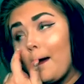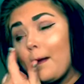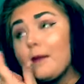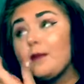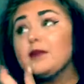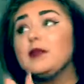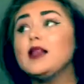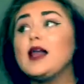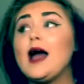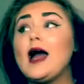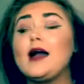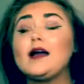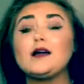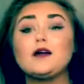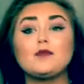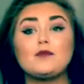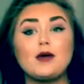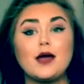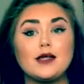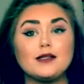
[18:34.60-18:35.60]
black
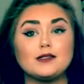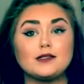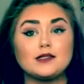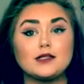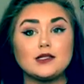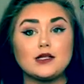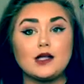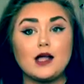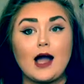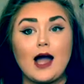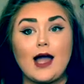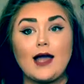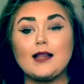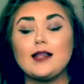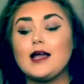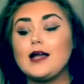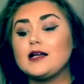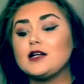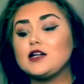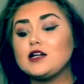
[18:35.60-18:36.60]
pencil
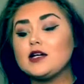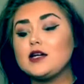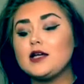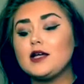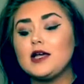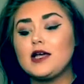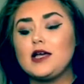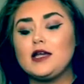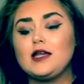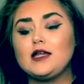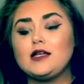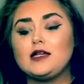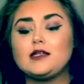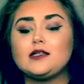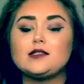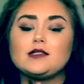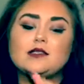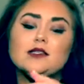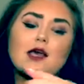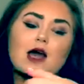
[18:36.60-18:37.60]
eyeliner. It is
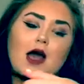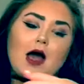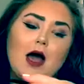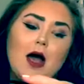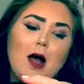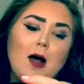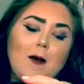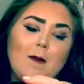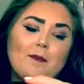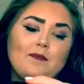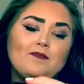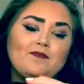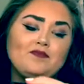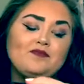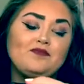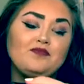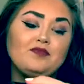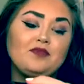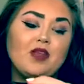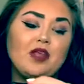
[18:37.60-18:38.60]

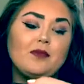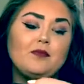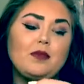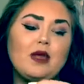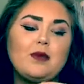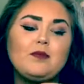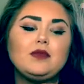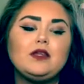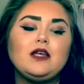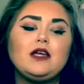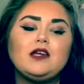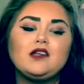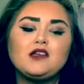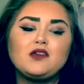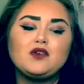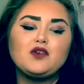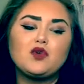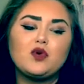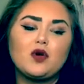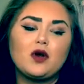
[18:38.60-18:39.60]
Maybelline New
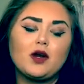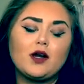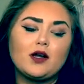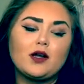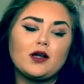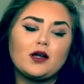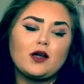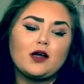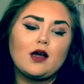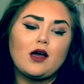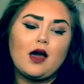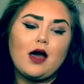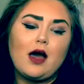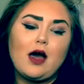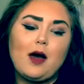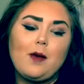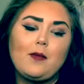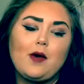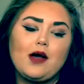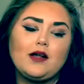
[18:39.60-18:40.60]
York
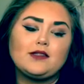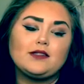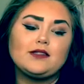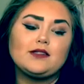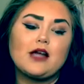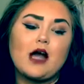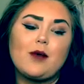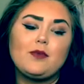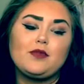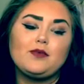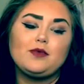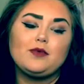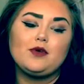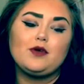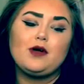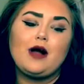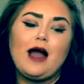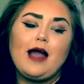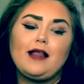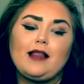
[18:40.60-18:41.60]

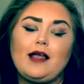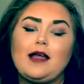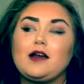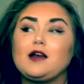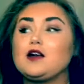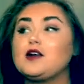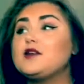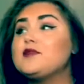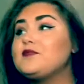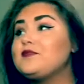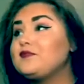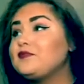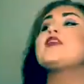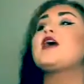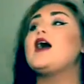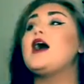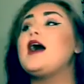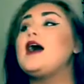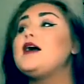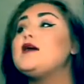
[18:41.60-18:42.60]
Unstoppable eyeliner.
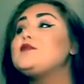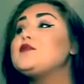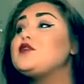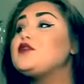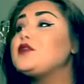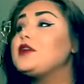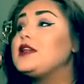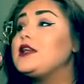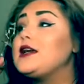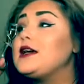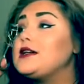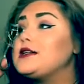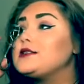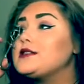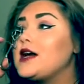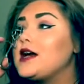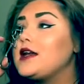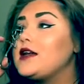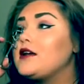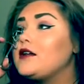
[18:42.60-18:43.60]
I'm really
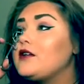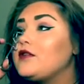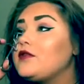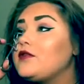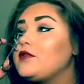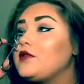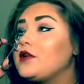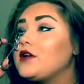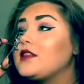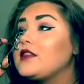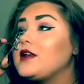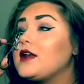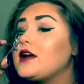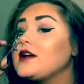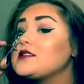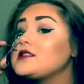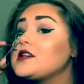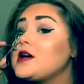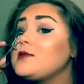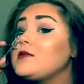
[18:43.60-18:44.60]
excited for the
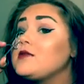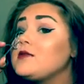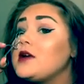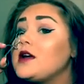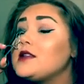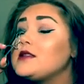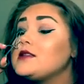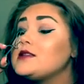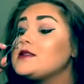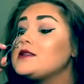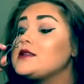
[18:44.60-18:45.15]
next couple months,